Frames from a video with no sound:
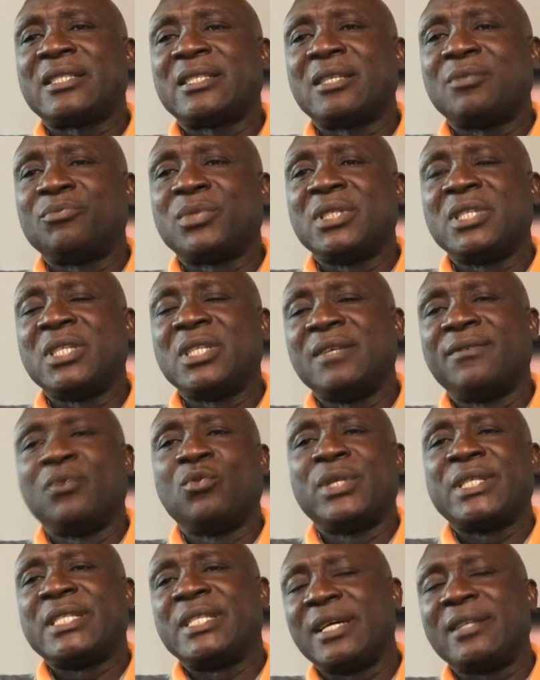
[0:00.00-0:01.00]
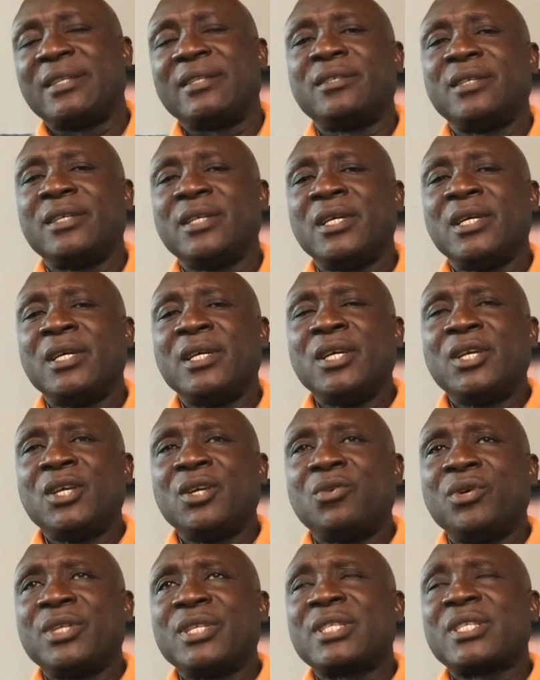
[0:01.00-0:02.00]
that something evil was done,
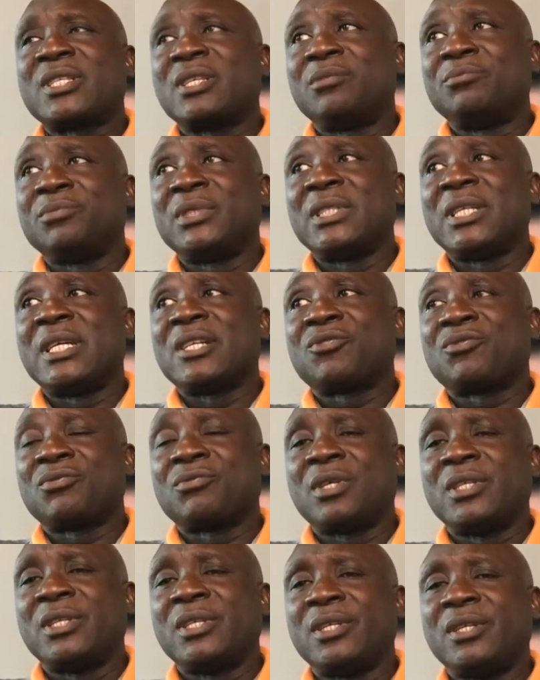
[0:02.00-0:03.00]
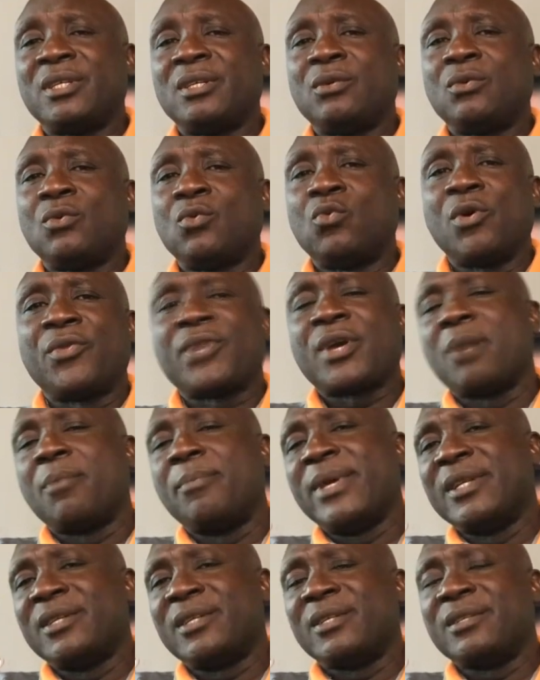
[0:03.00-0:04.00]
you know, is something actually worth
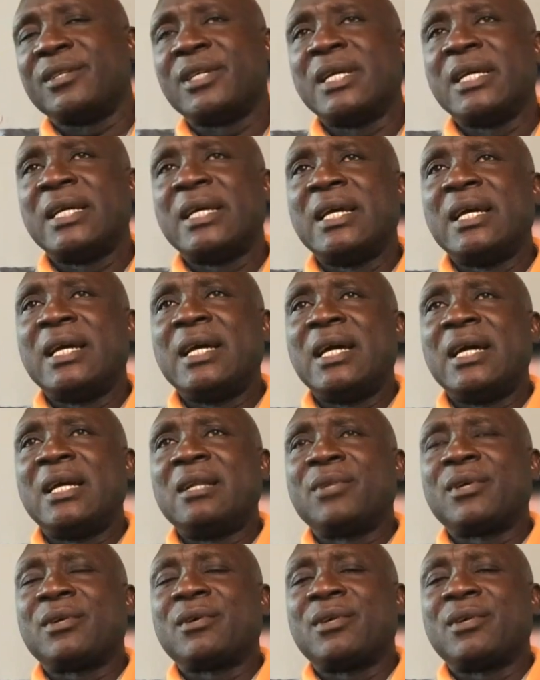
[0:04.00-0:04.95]
commending. And